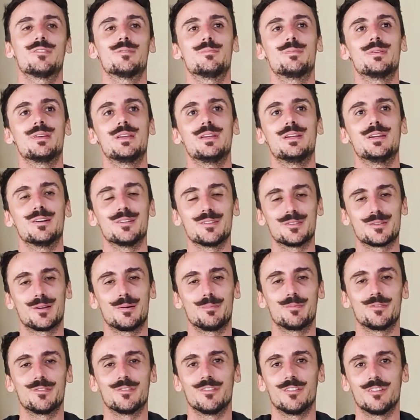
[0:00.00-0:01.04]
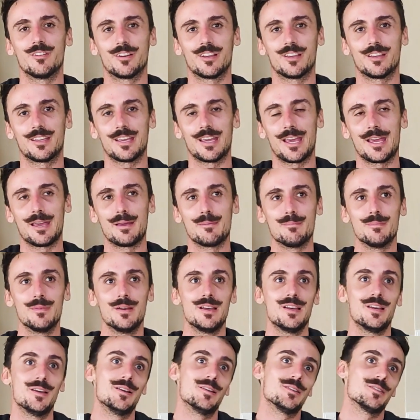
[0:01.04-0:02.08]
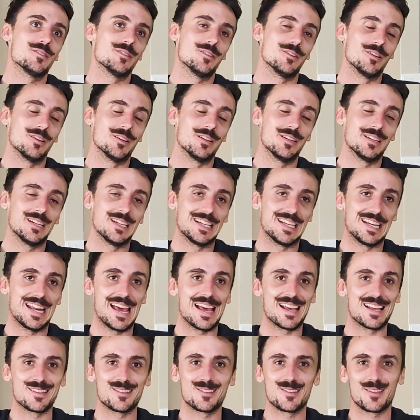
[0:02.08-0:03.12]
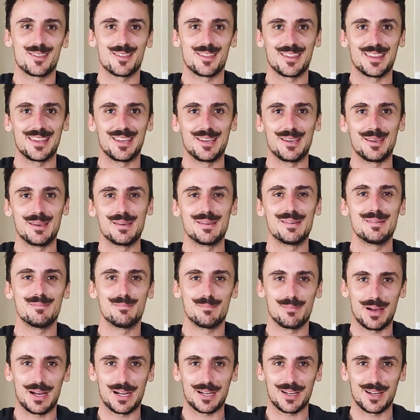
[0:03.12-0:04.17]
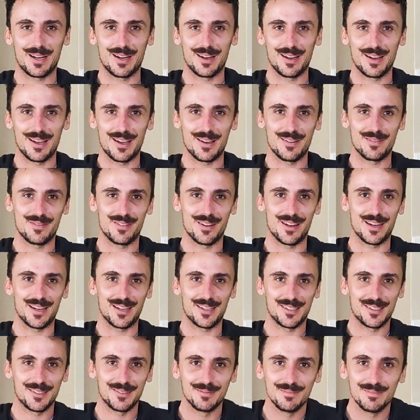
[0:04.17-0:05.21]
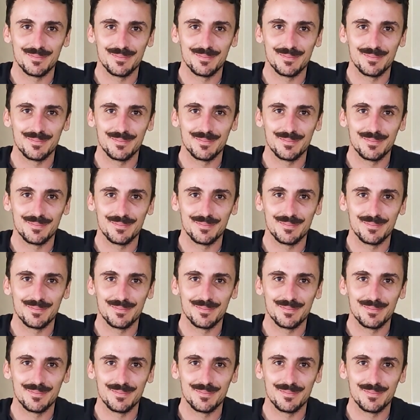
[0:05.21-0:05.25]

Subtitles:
to be on top of your game. So it has the pucker effect.